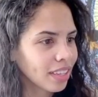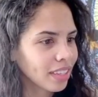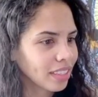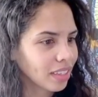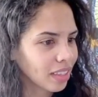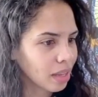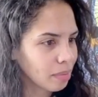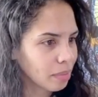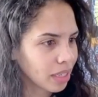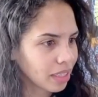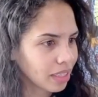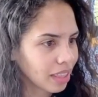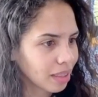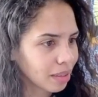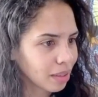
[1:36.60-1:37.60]
So let me
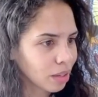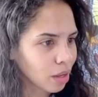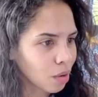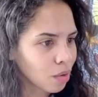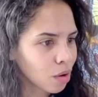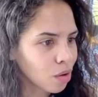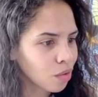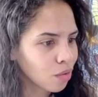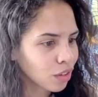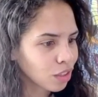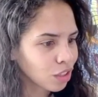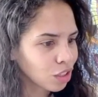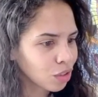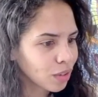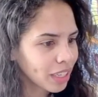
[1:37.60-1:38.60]
just go over
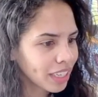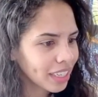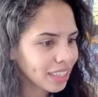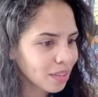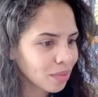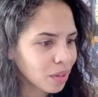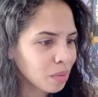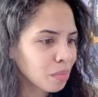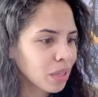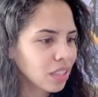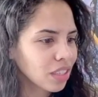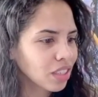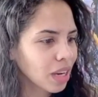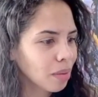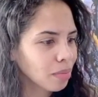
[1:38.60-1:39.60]
to it. One
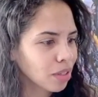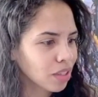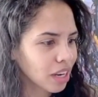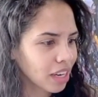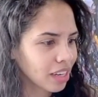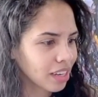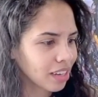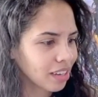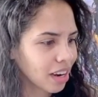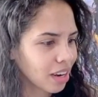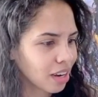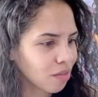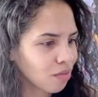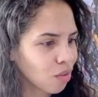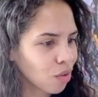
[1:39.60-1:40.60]
Piece chapter
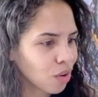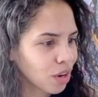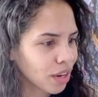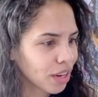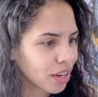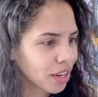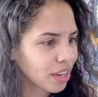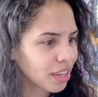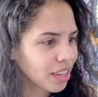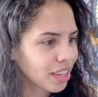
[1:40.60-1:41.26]
994.